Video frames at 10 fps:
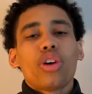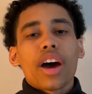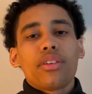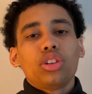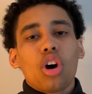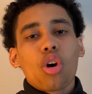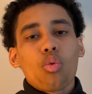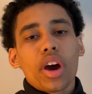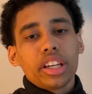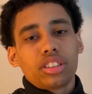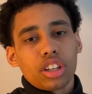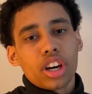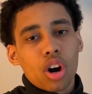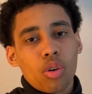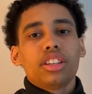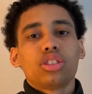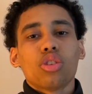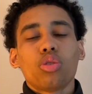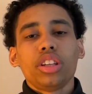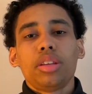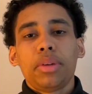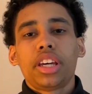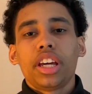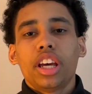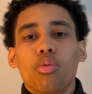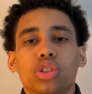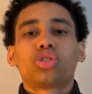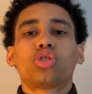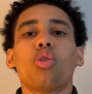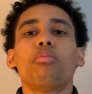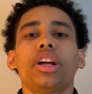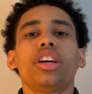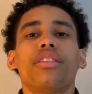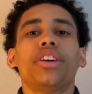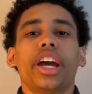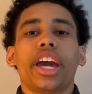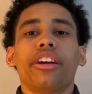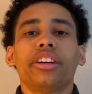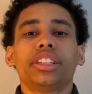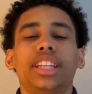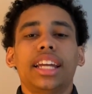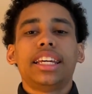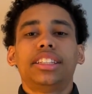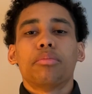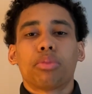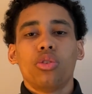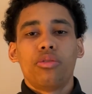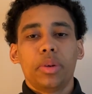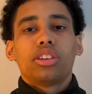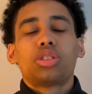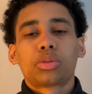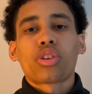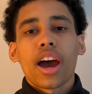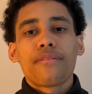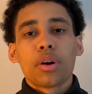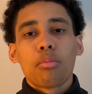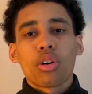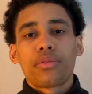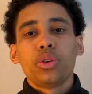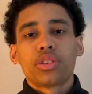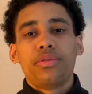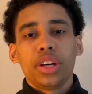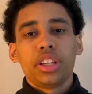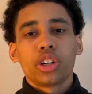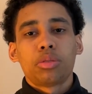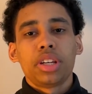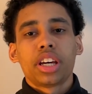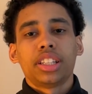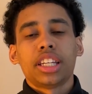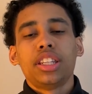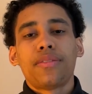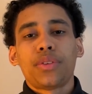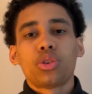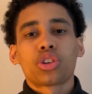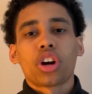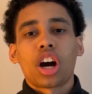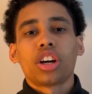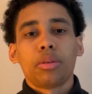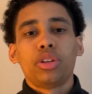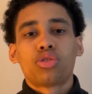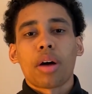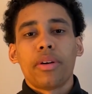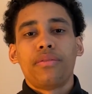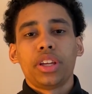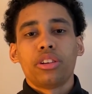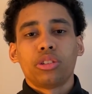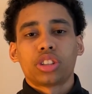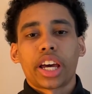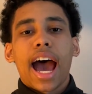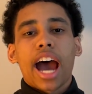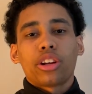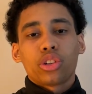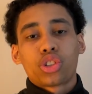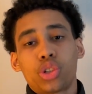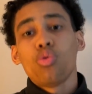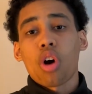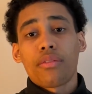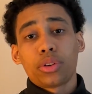have a long ways to go. This is only the beginning with so many of your areas that needs improvement. Subscribe for more future videos because in the future, I'm gonna be dropping videos like how to shoot off a